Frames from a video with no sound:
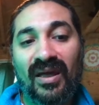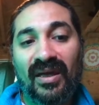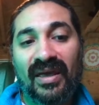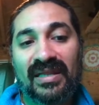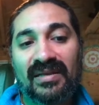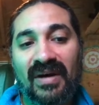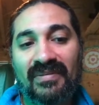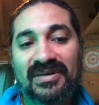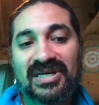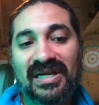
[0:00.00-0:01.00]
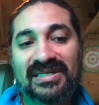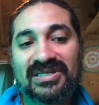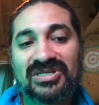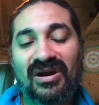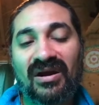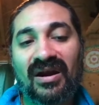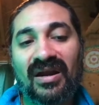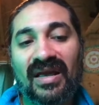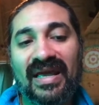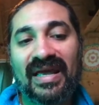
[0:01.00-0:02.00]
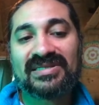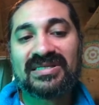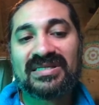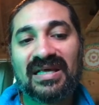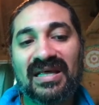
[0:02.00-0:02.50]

In the Bhava Chalita chart, it's